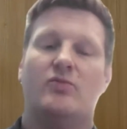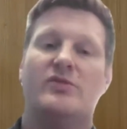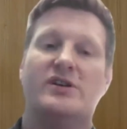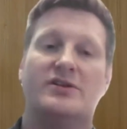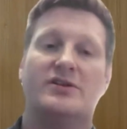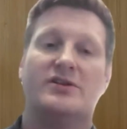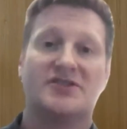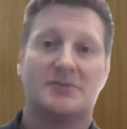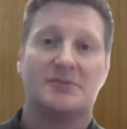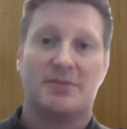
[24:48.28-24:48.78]
We
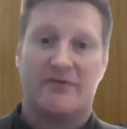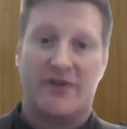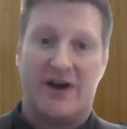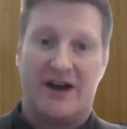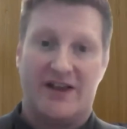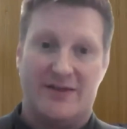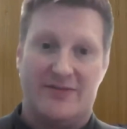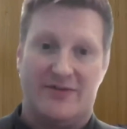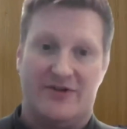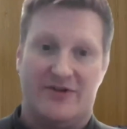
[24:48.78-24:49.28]
also
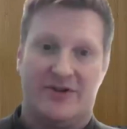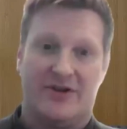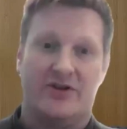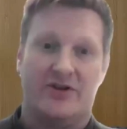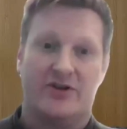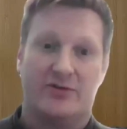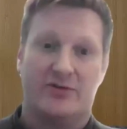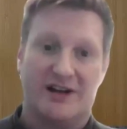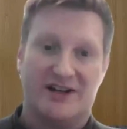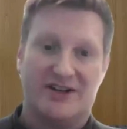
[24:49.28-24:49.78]
provide them on the
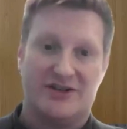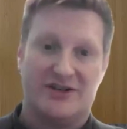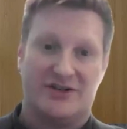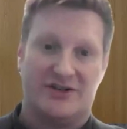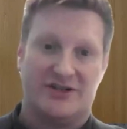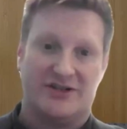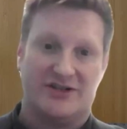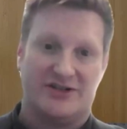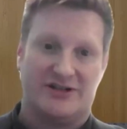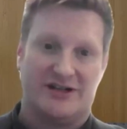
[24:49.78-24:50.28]
Congressional
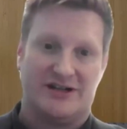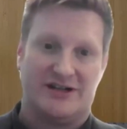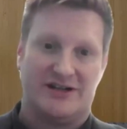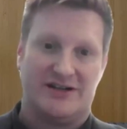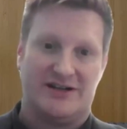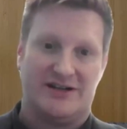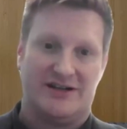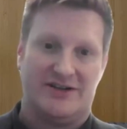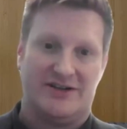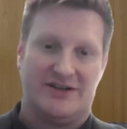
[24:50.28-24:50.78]
District
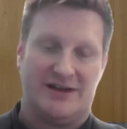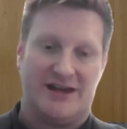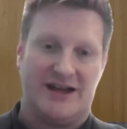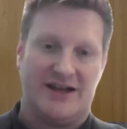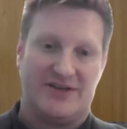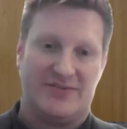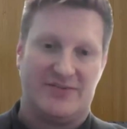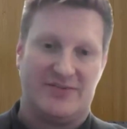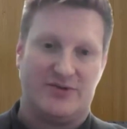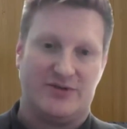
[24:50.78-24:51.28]
Health
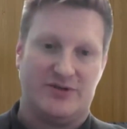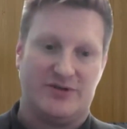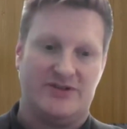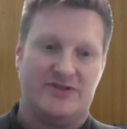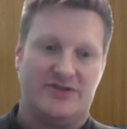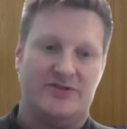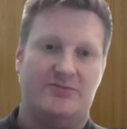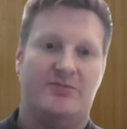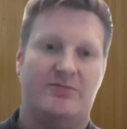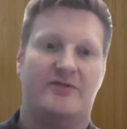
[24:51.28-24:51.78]
Dashboard
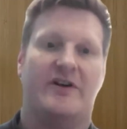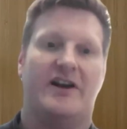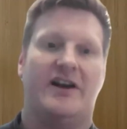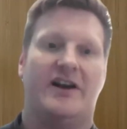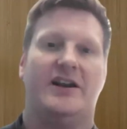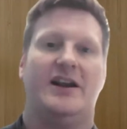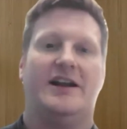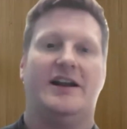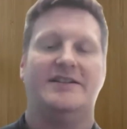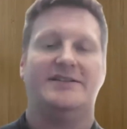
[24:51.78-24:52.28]
to
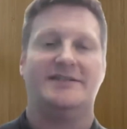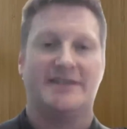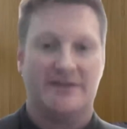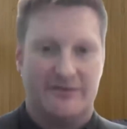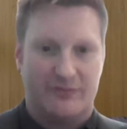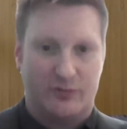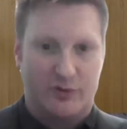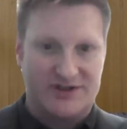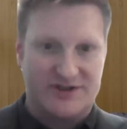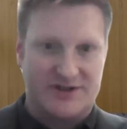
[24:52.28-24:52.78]
provide an
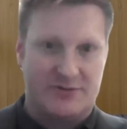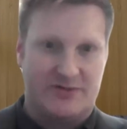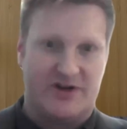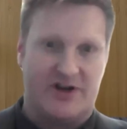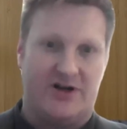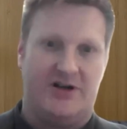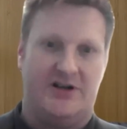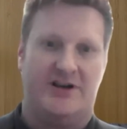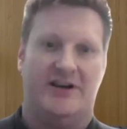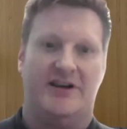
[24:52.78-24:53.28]
idea of what's
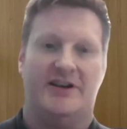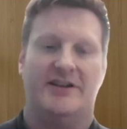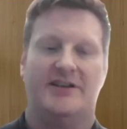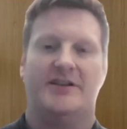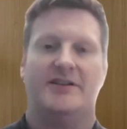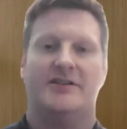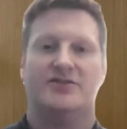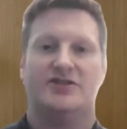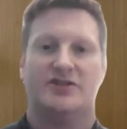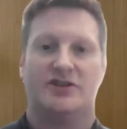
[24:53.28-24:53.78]
going on in
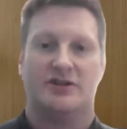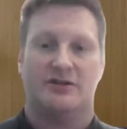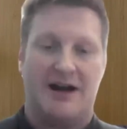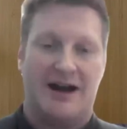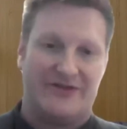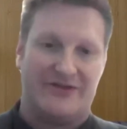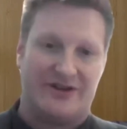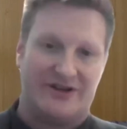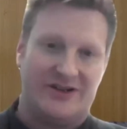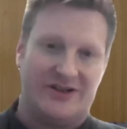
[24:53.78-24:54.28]
a
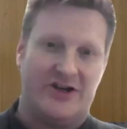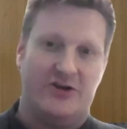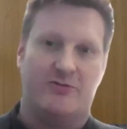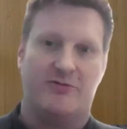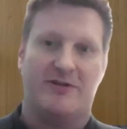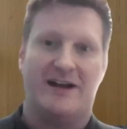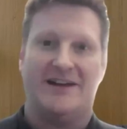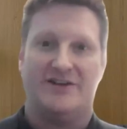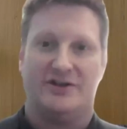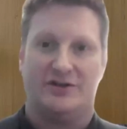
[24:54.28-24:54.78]
geographically
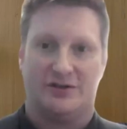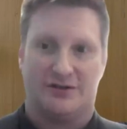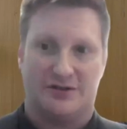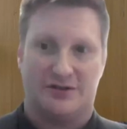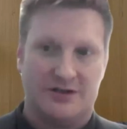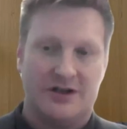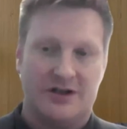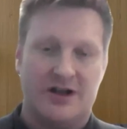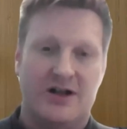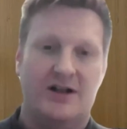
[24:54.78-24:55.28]

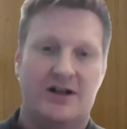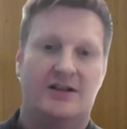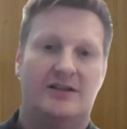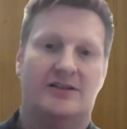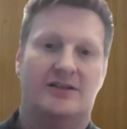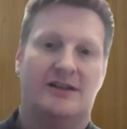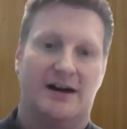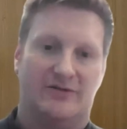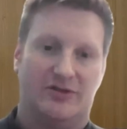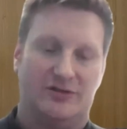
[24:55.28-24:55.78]
granular
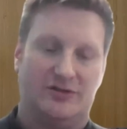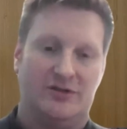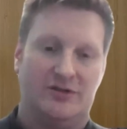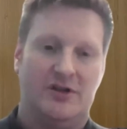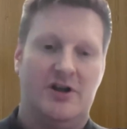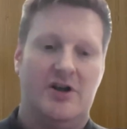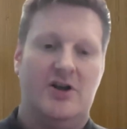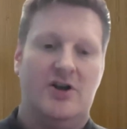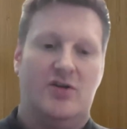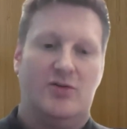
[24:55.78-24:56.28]
level
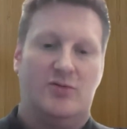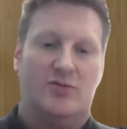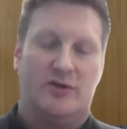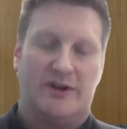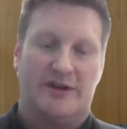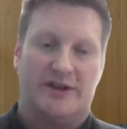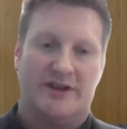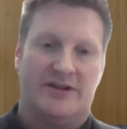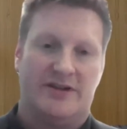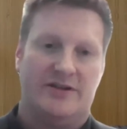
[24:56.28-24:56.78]

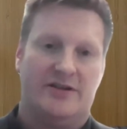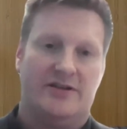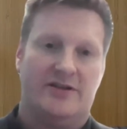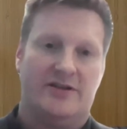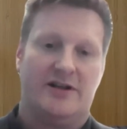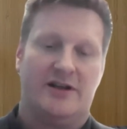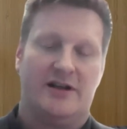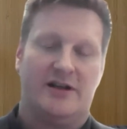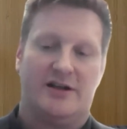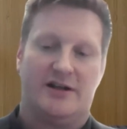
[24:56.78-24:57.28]

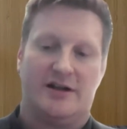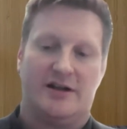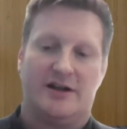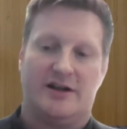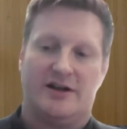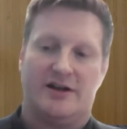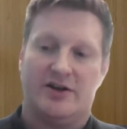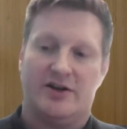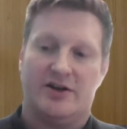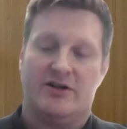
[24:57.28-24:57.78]
within
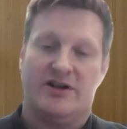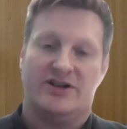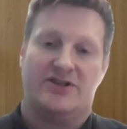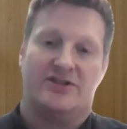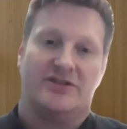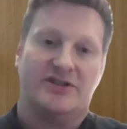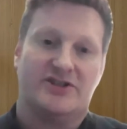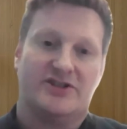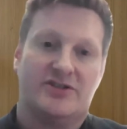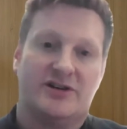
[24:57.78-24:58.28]

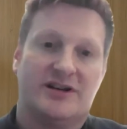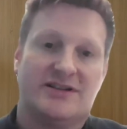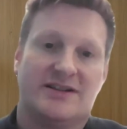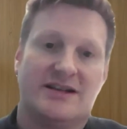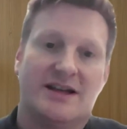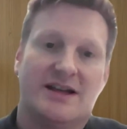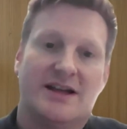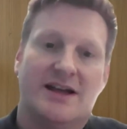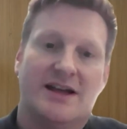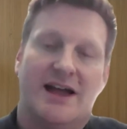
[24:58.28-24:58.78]
congressional
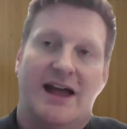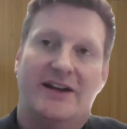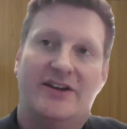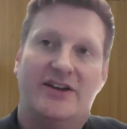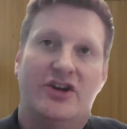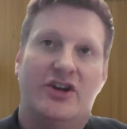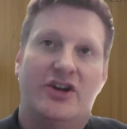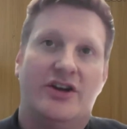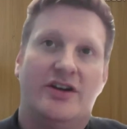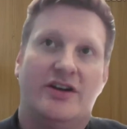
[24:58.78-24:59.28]
districts. And
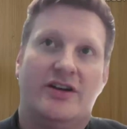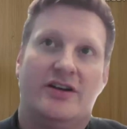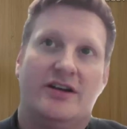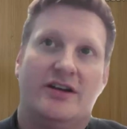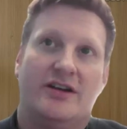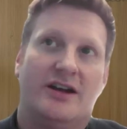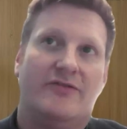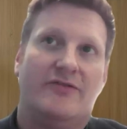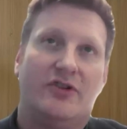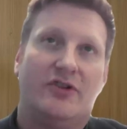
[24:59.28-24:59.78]
you can,
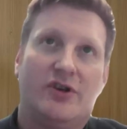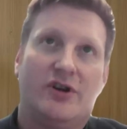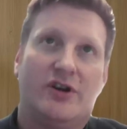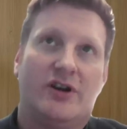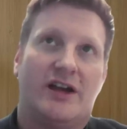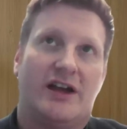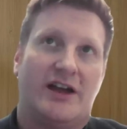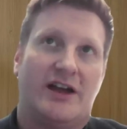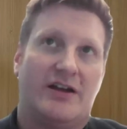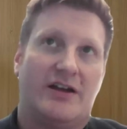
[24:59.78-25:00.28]
if you
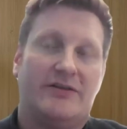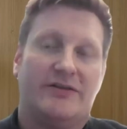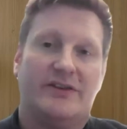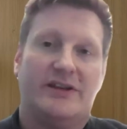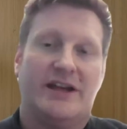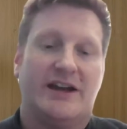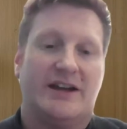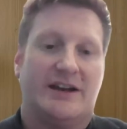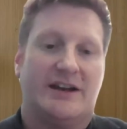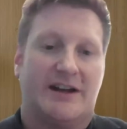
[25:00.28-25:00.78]
look
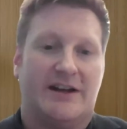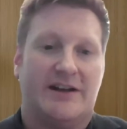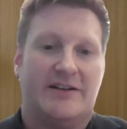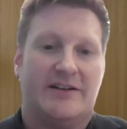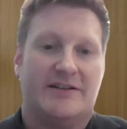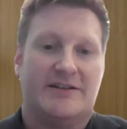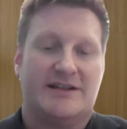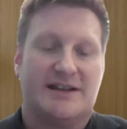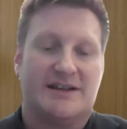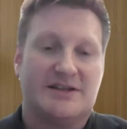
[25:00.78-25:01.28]
carefully at
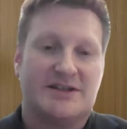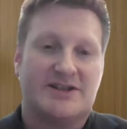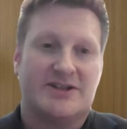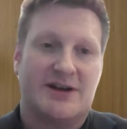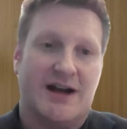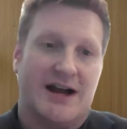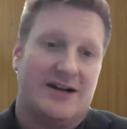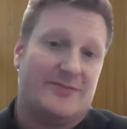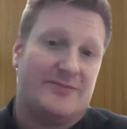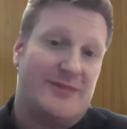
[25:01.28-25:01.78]
a census
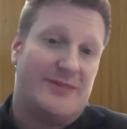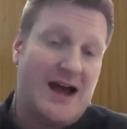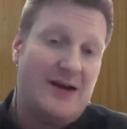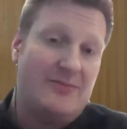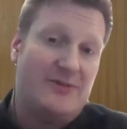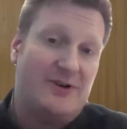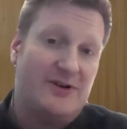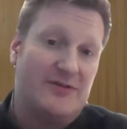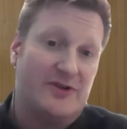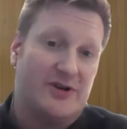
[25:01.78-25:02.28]
tract
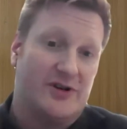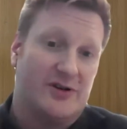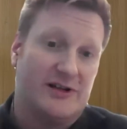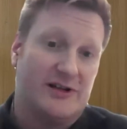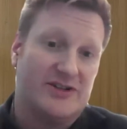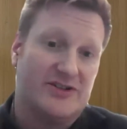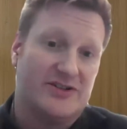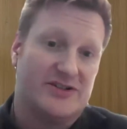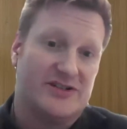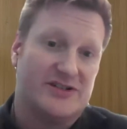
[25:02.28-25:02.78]
map of a
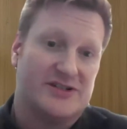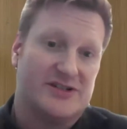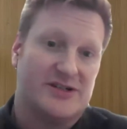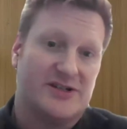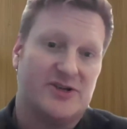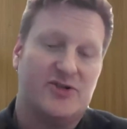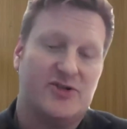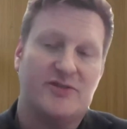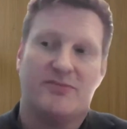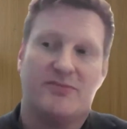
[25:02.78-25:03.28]
congressional
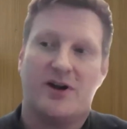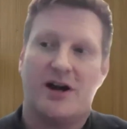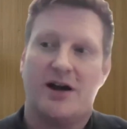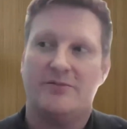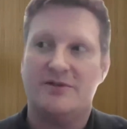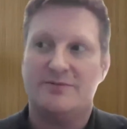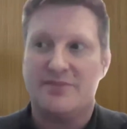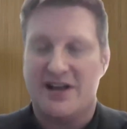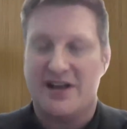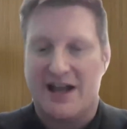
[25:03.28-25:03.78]
district, you can
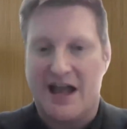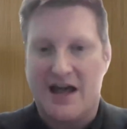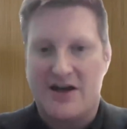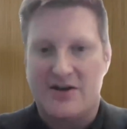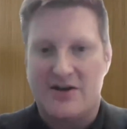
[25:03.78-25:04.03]
probably pick